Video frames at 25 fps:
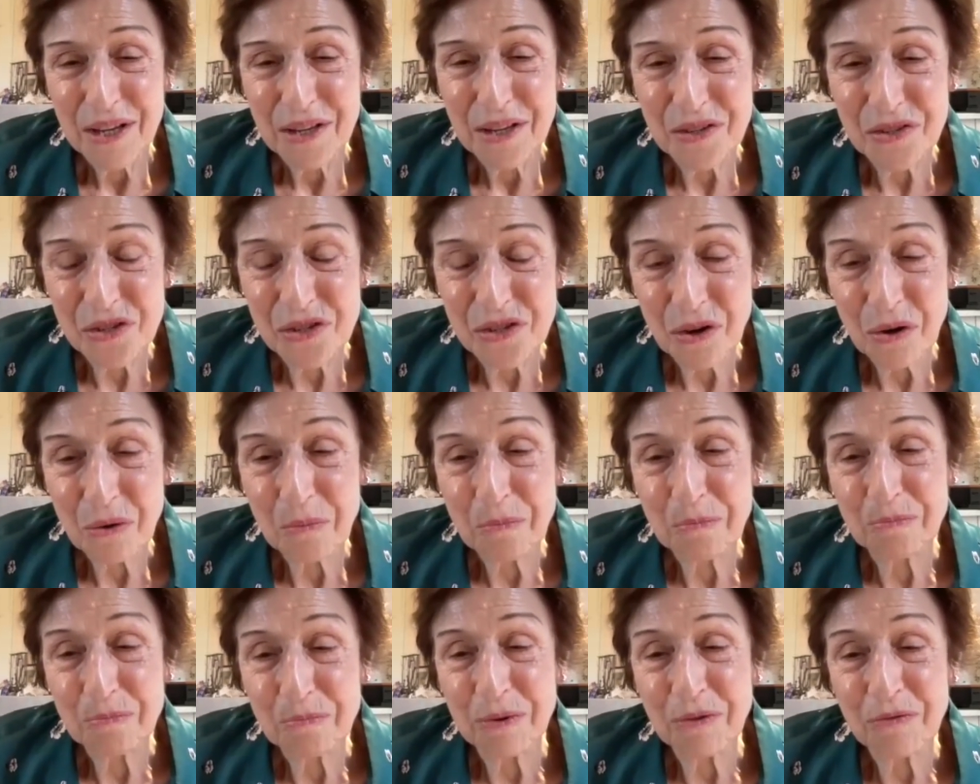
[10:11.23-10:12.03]

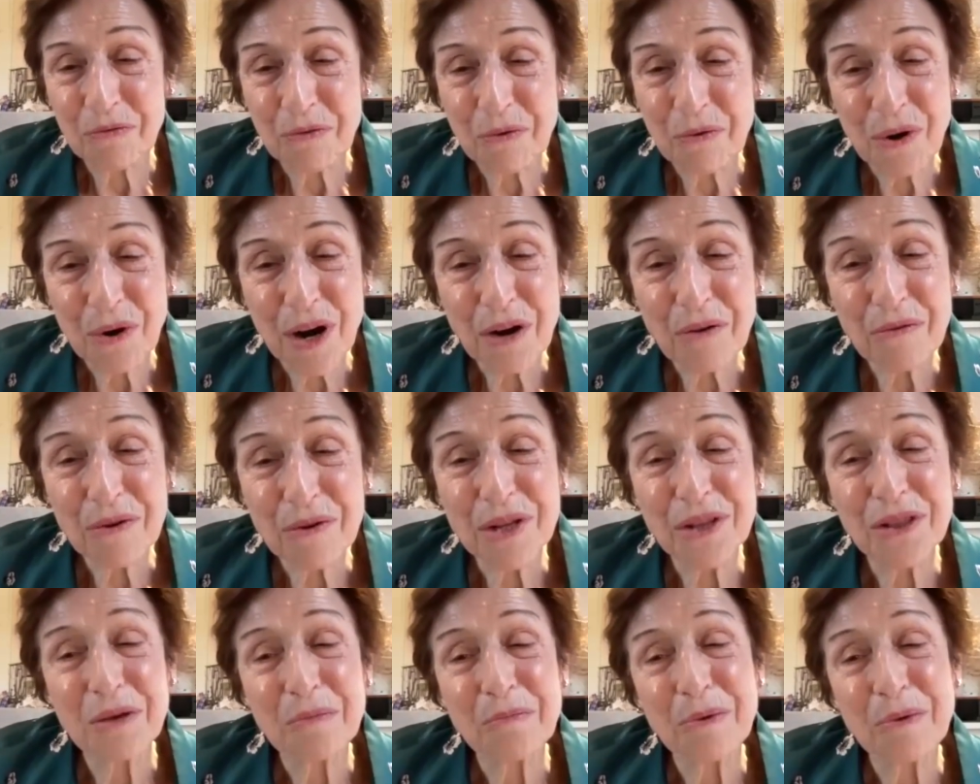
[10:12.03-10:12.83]
So before I
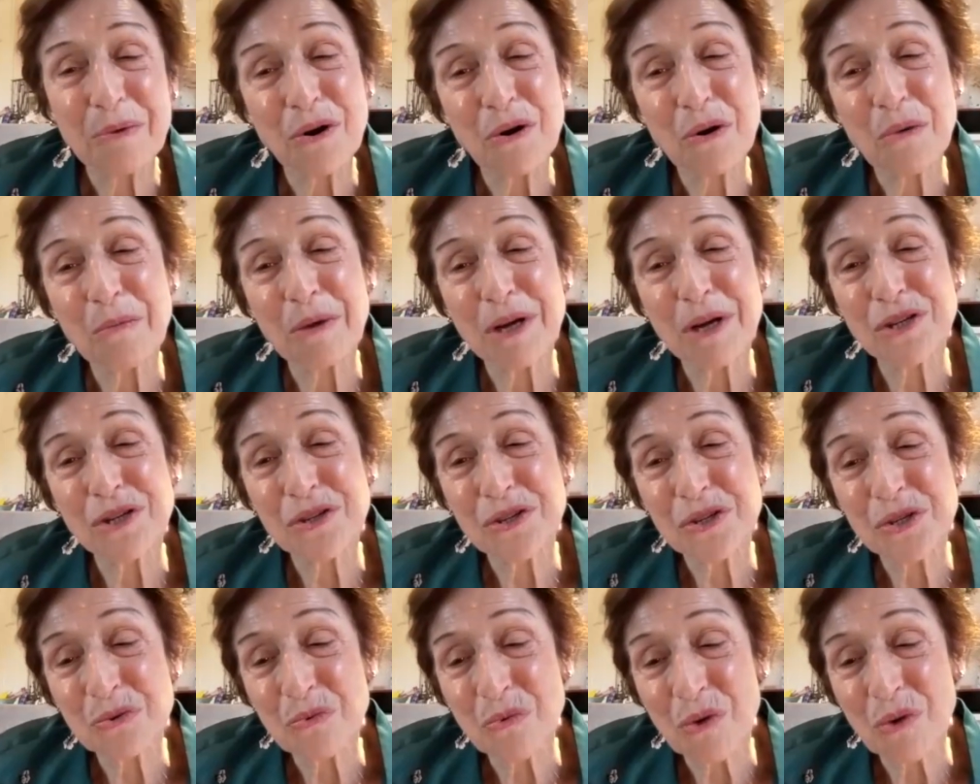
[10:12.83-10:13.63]
read the poem, I
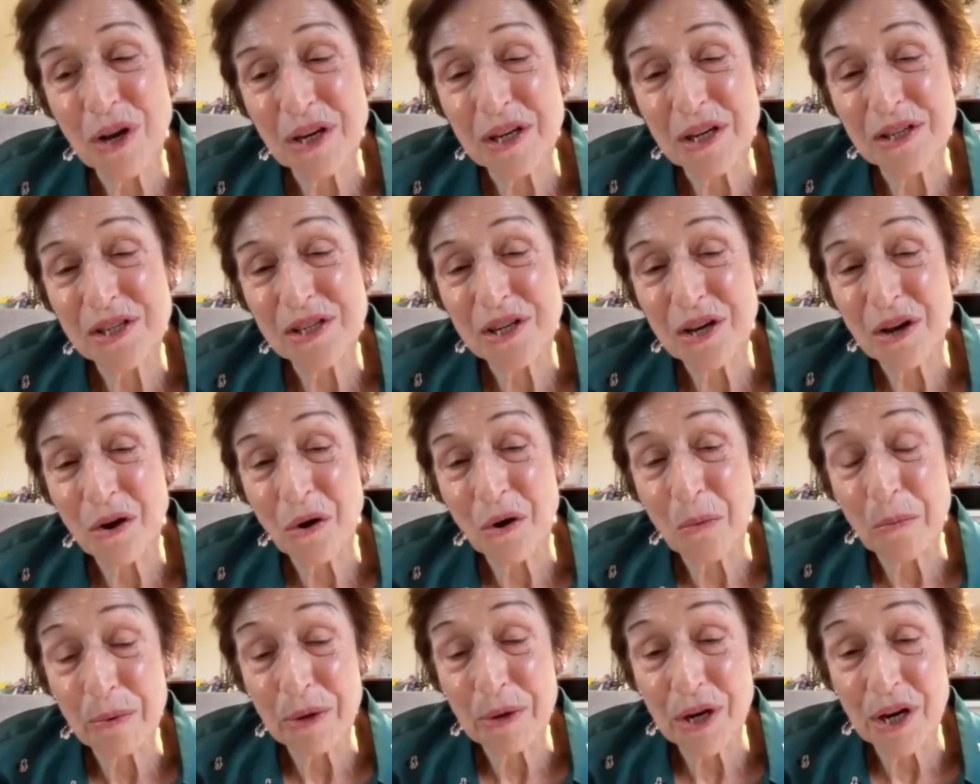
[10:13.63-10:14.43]
just wanted to
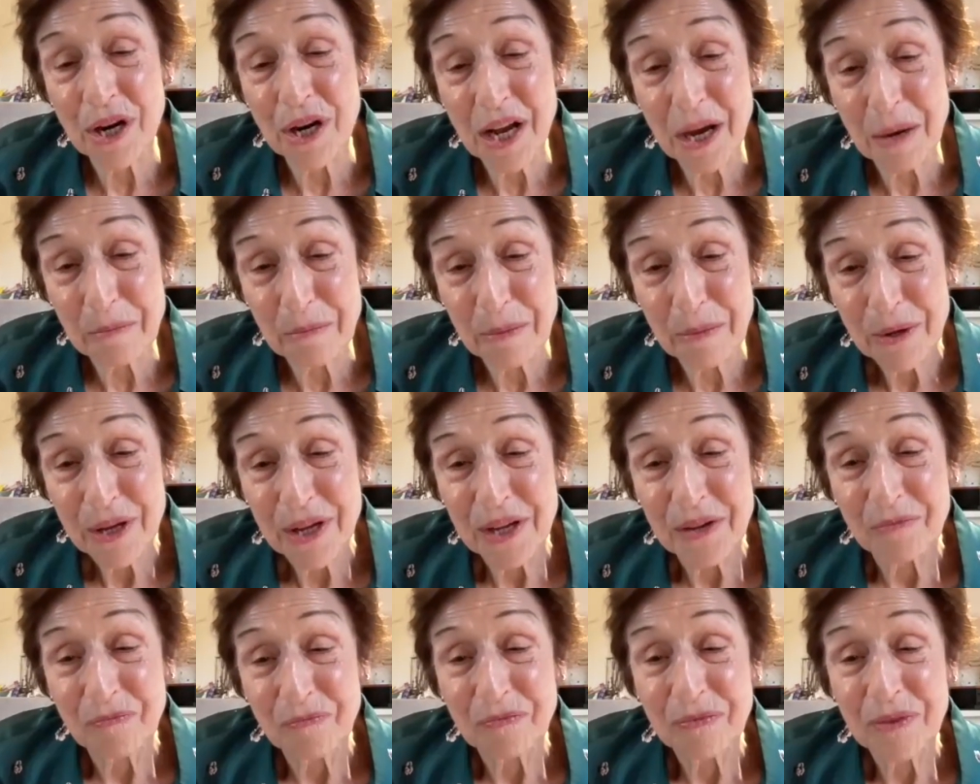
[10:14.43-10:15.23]
open it up
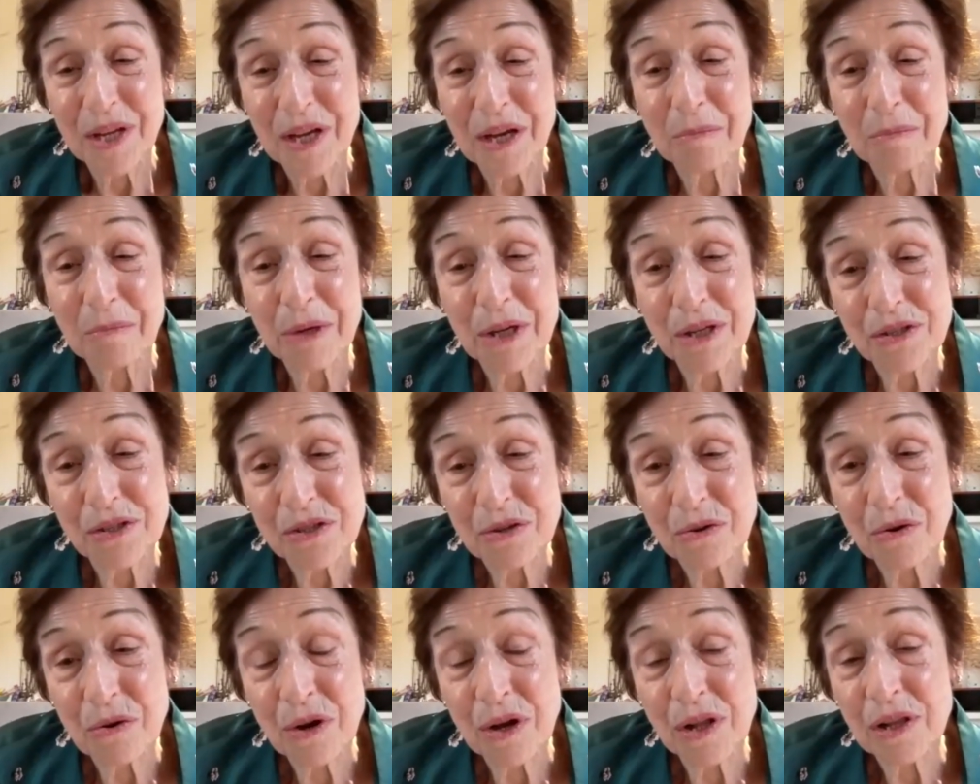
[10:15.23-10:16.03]
a bit
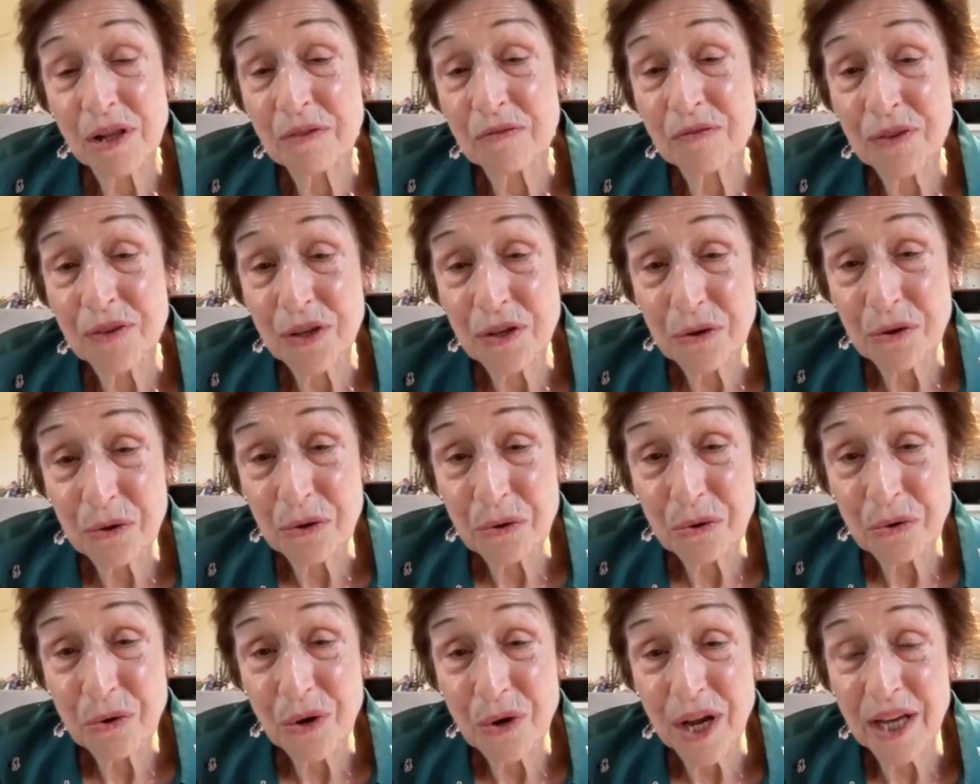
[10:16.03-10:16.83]
to all of
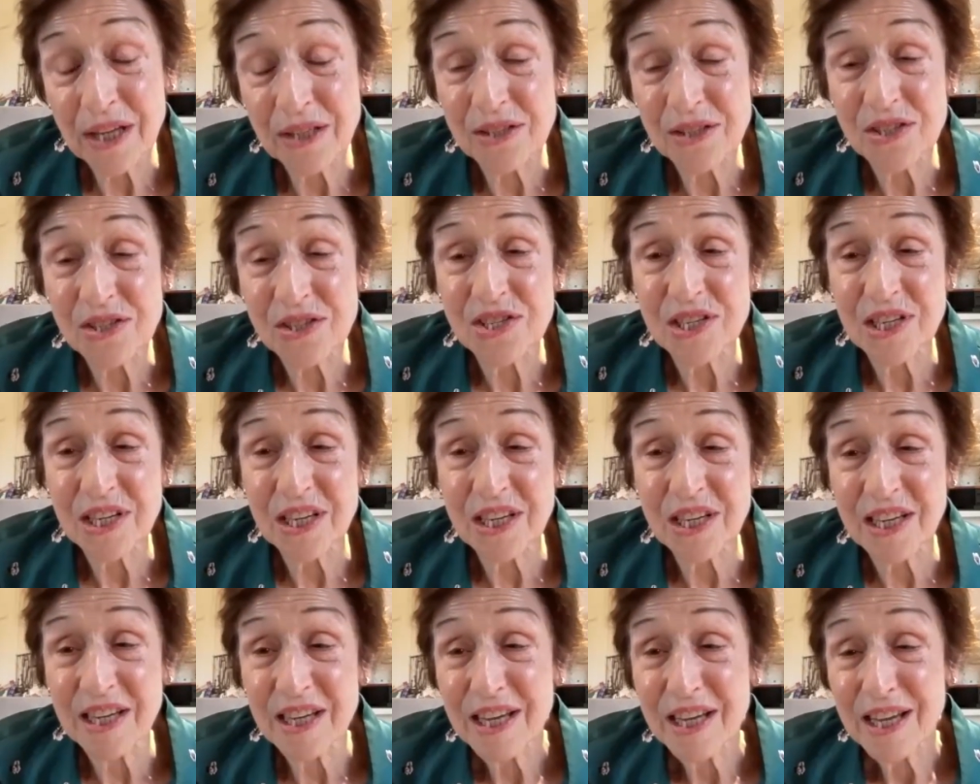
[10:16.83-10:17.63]
you and
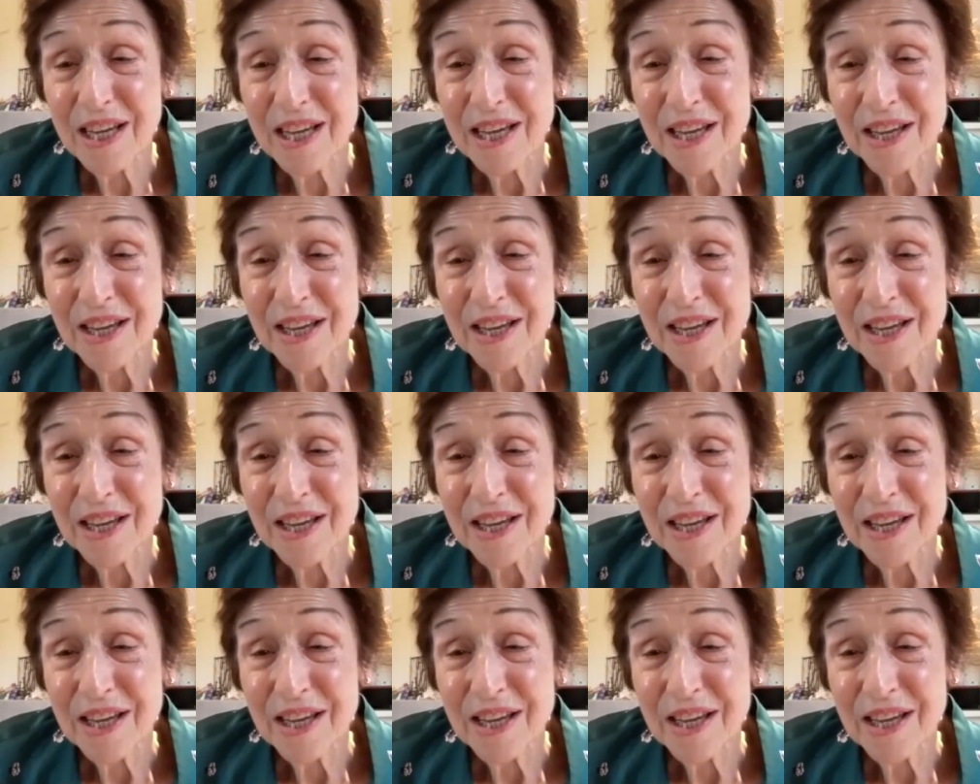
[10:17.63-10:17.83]
see